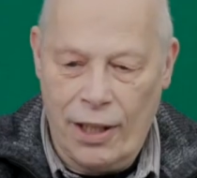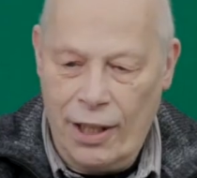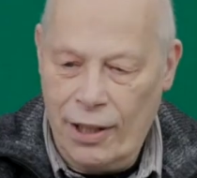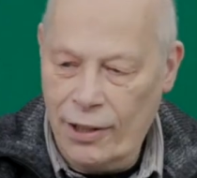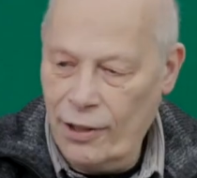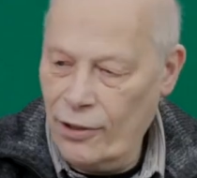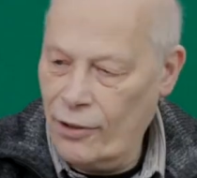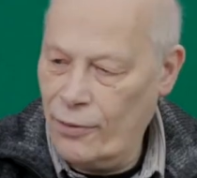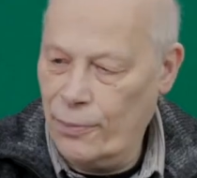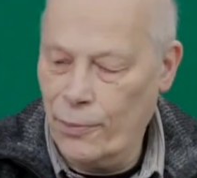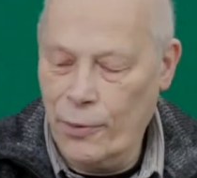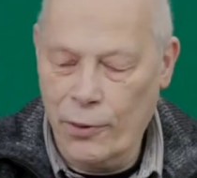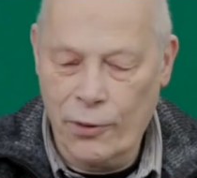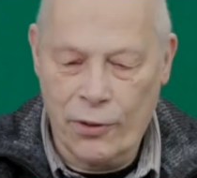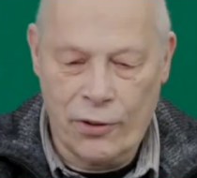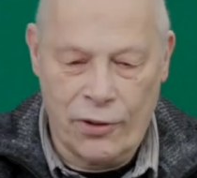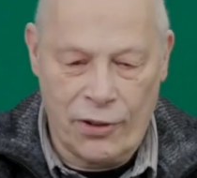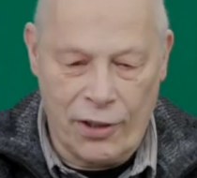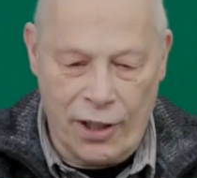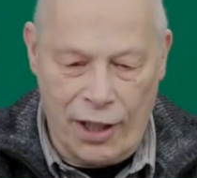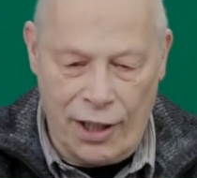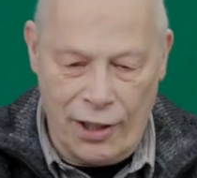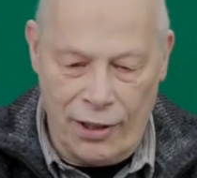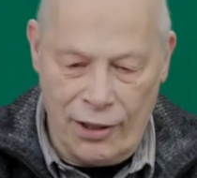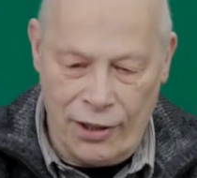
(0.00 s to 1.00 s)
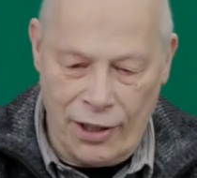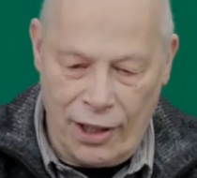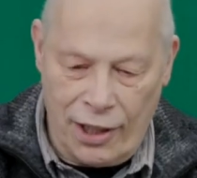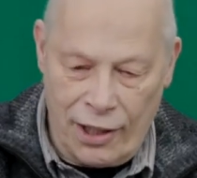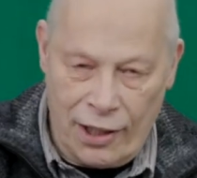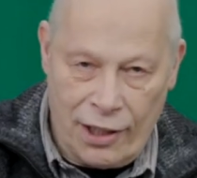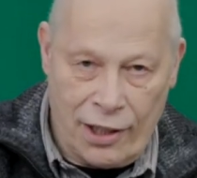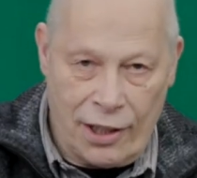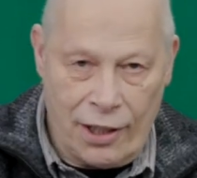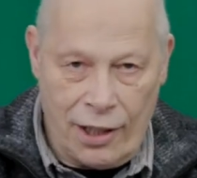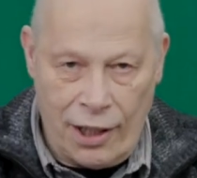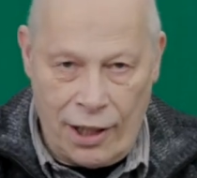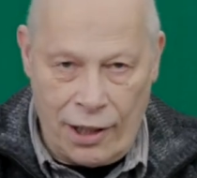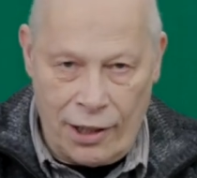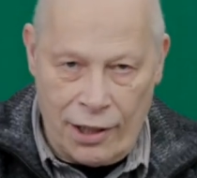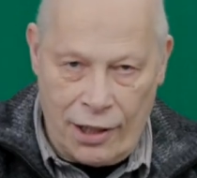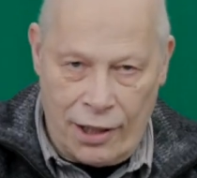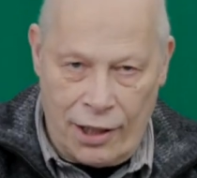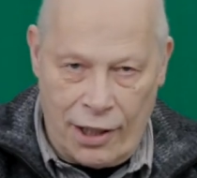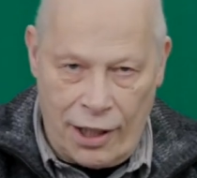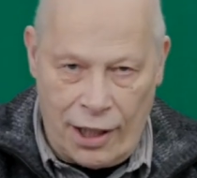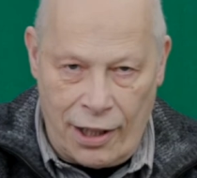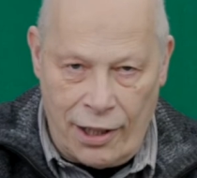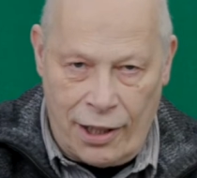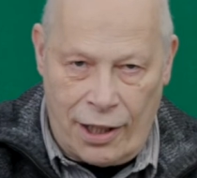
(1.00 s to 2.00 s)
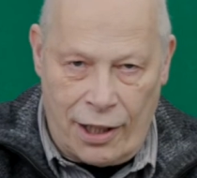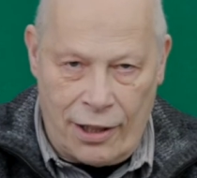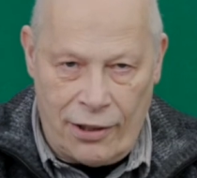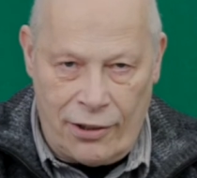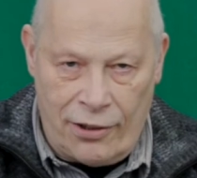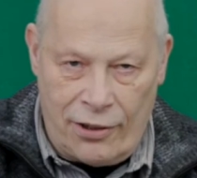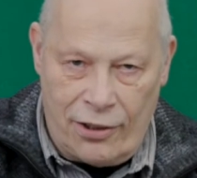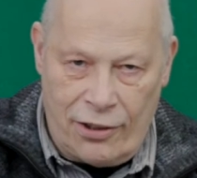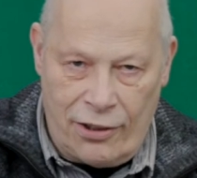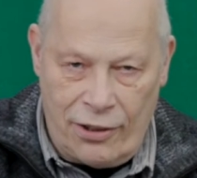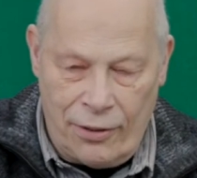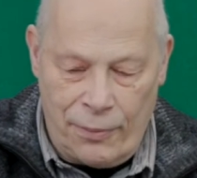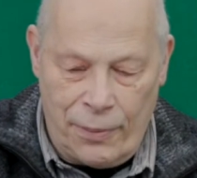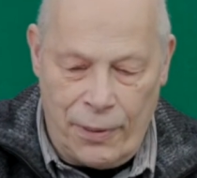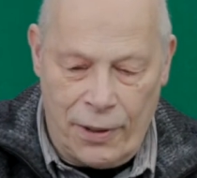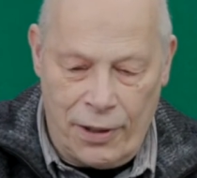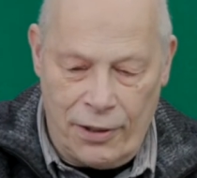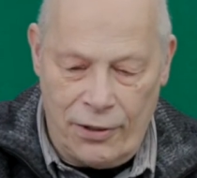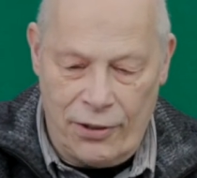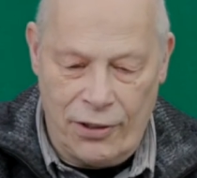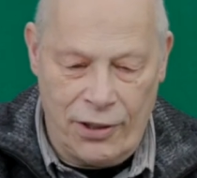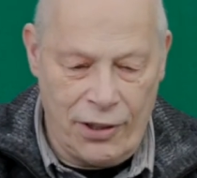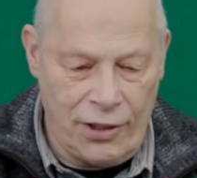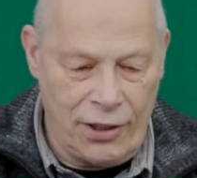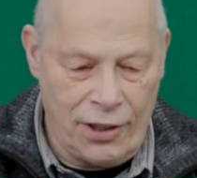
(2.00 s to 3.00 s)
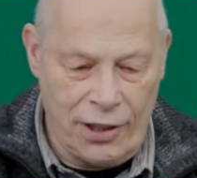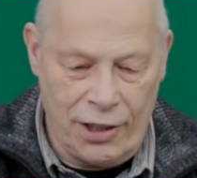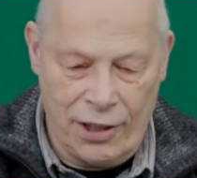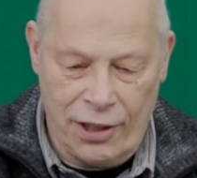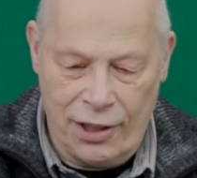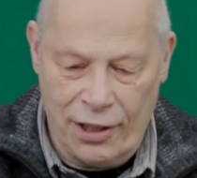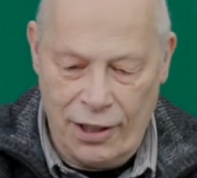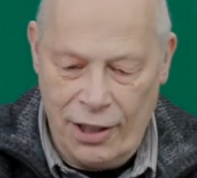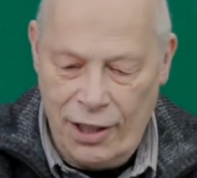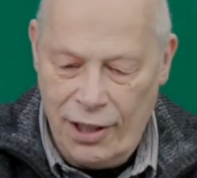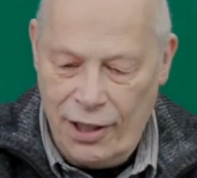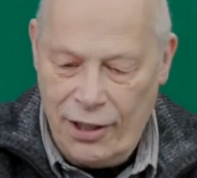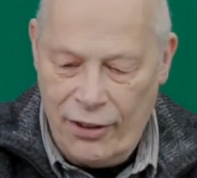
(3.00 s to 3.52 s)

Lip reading: and a small stand and get that stability there.